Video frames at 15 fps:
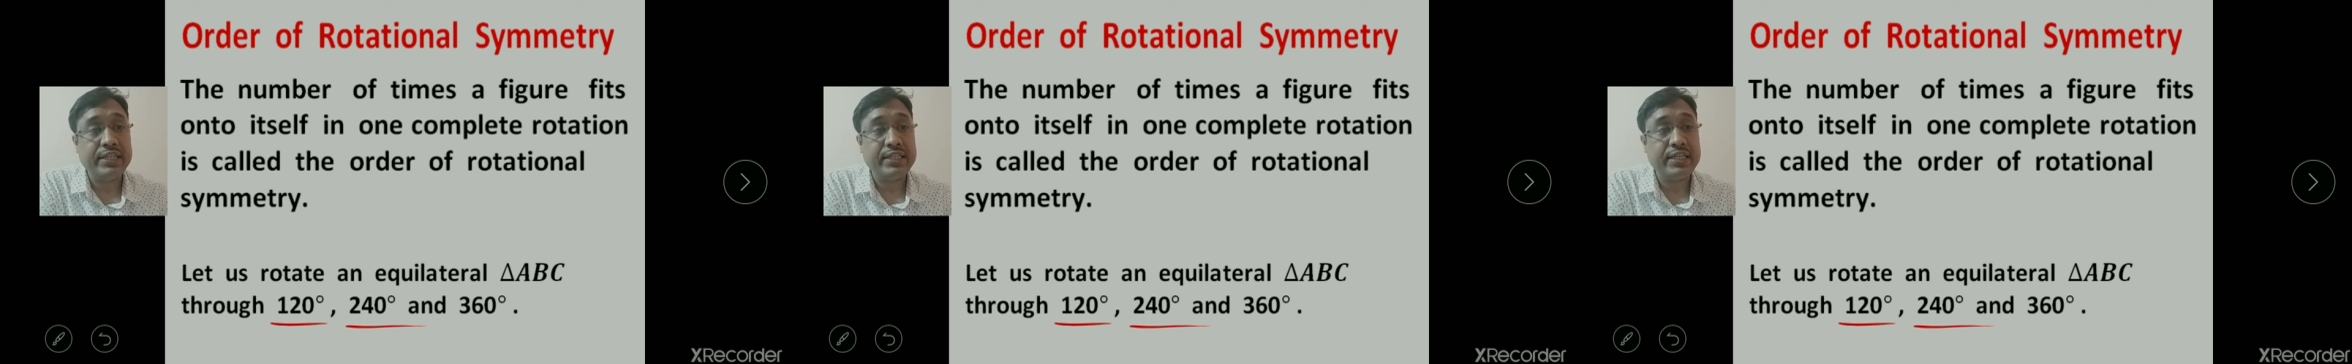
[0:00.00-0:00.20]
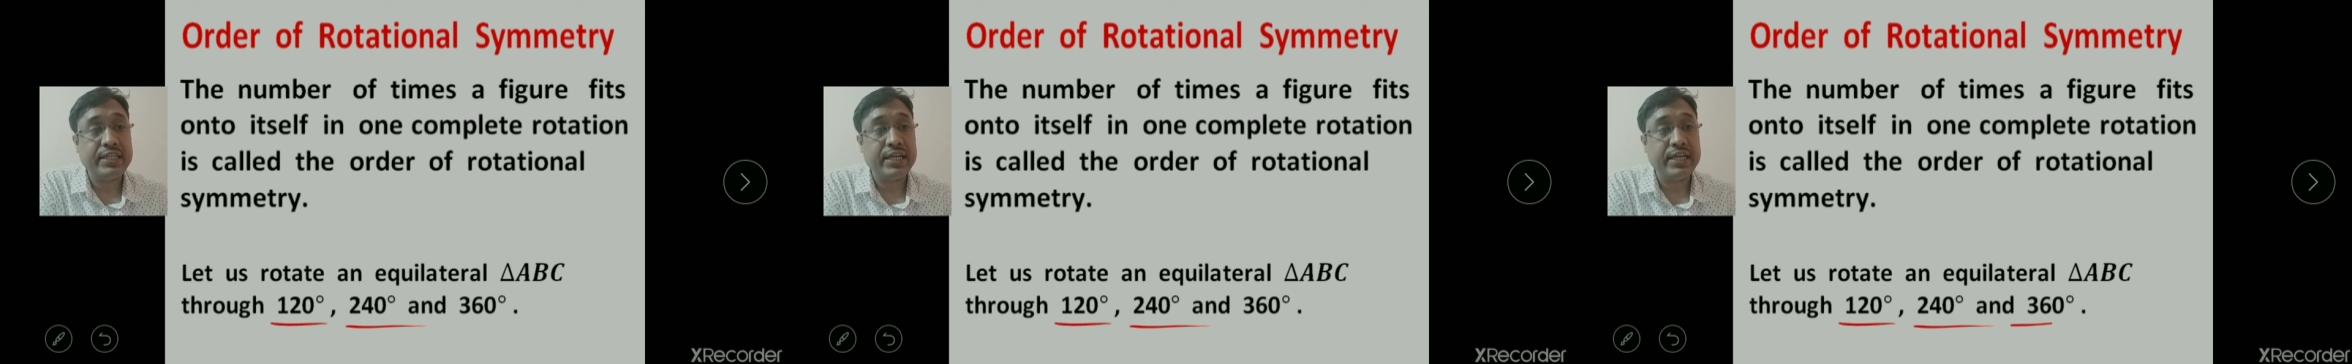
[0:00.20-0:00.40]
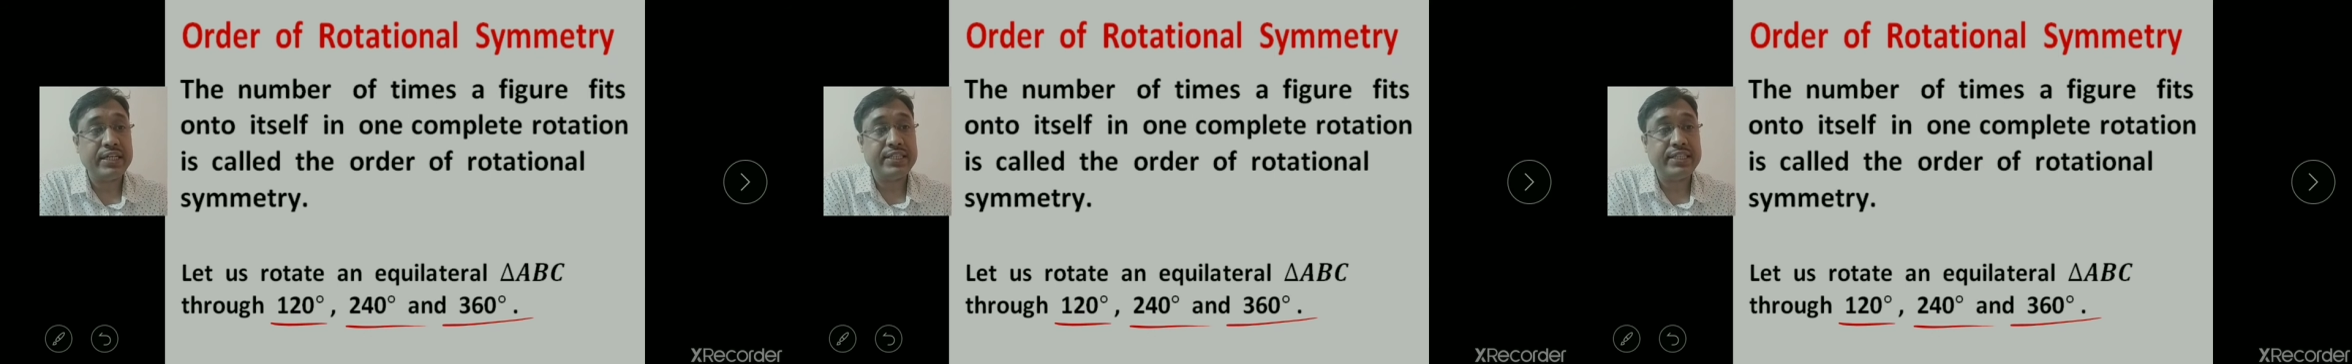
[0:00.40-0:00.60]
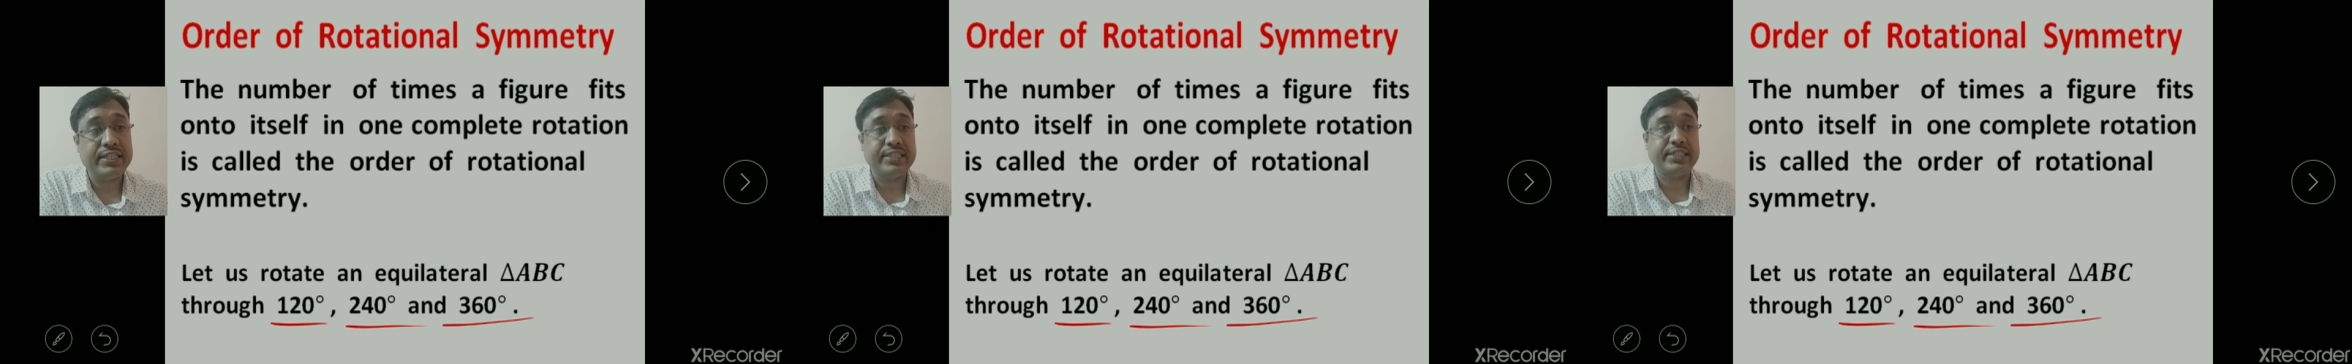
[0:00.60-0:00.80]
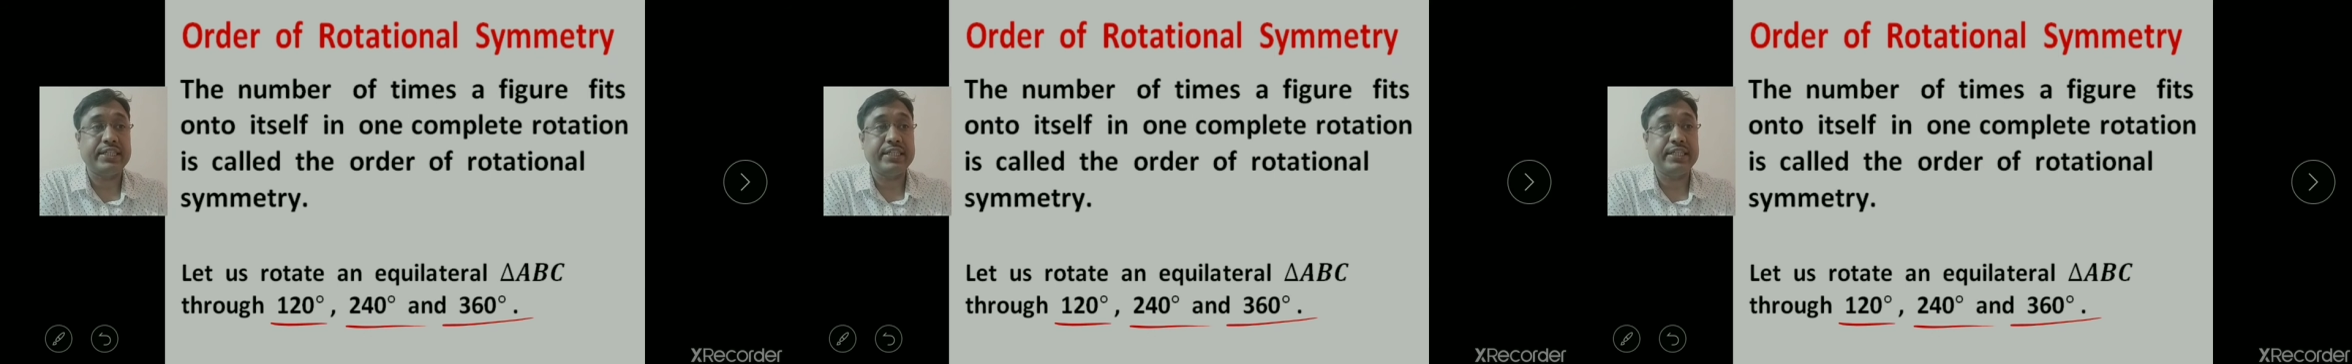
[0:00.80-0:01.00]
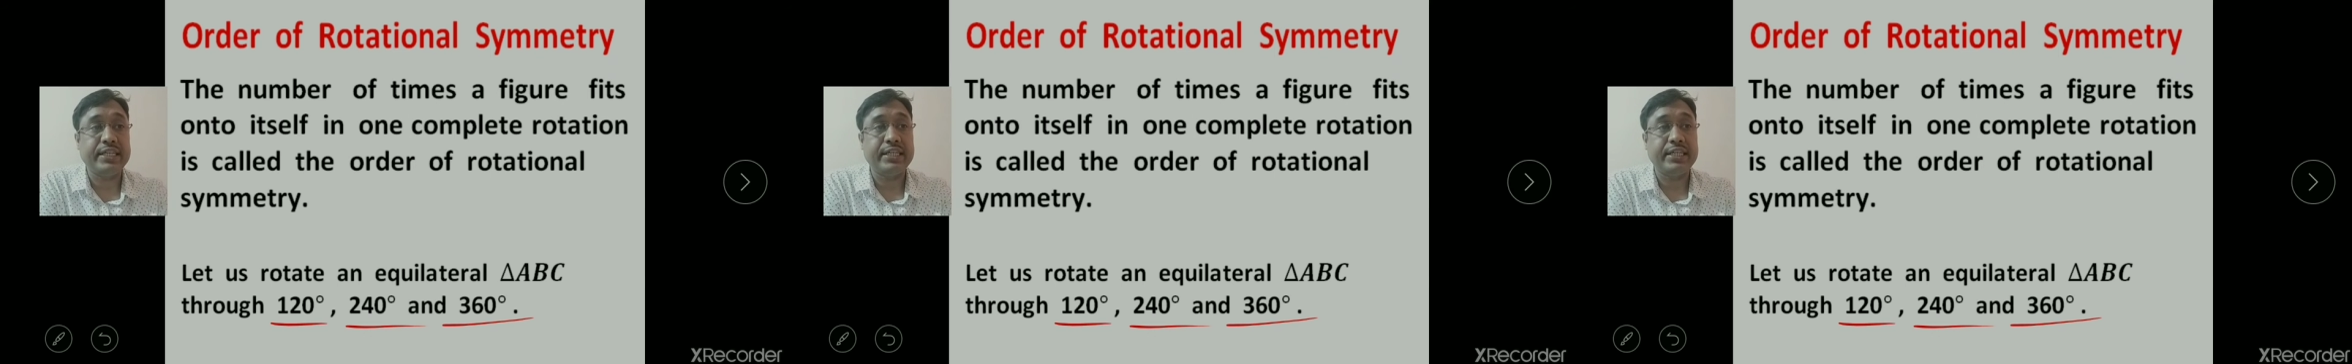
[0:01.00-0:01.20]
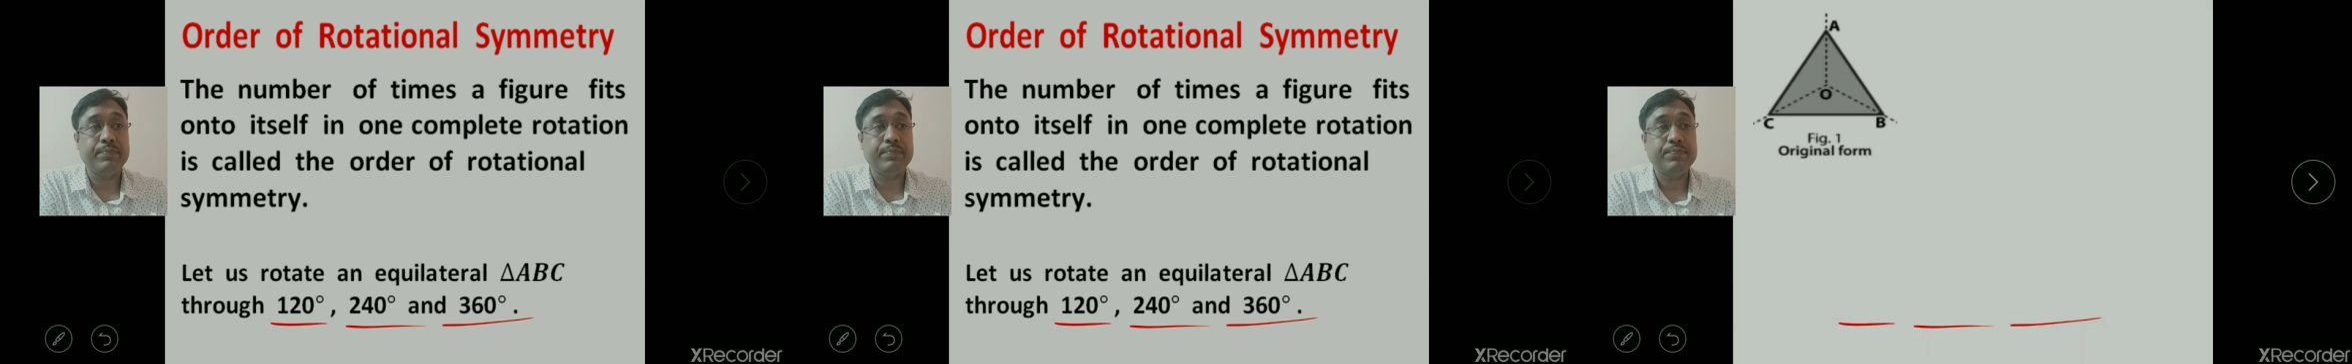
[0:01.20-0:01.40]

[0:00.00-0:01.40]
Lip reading: 360 degree.